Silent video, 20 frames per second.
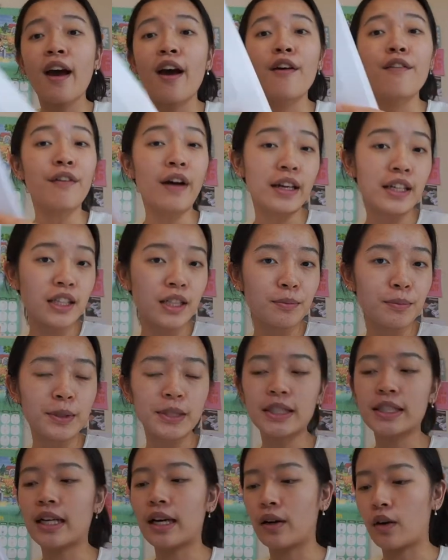Finally
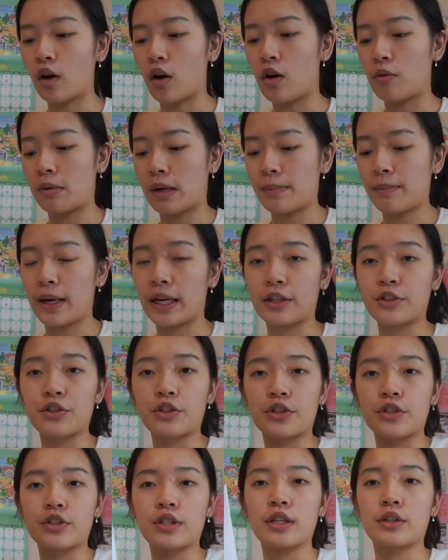printed out all my
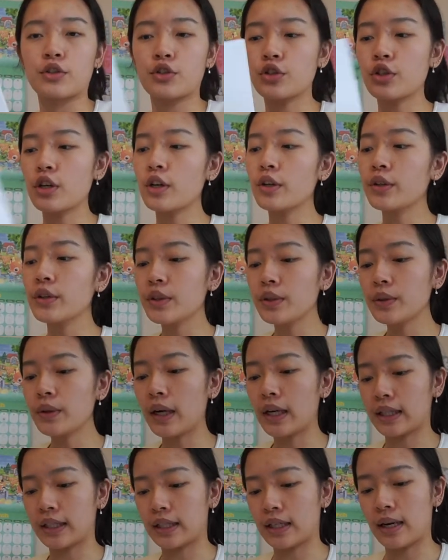pictures. I'll show you
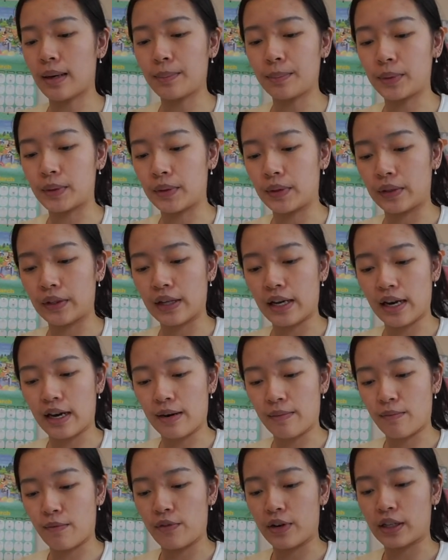a couple that
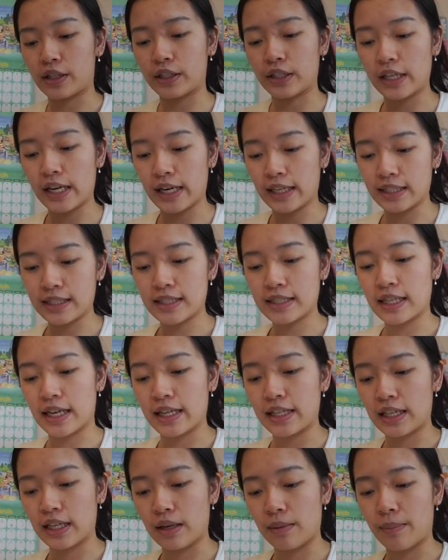I'm very
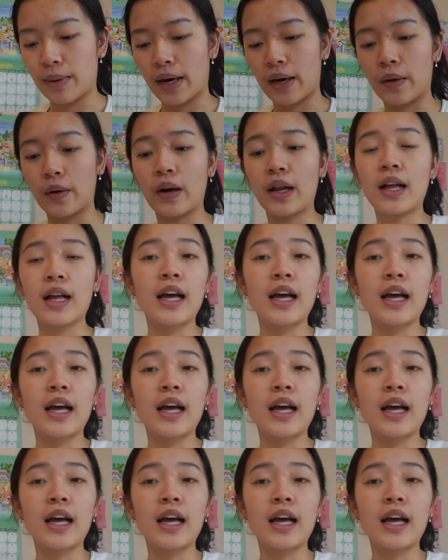excited about.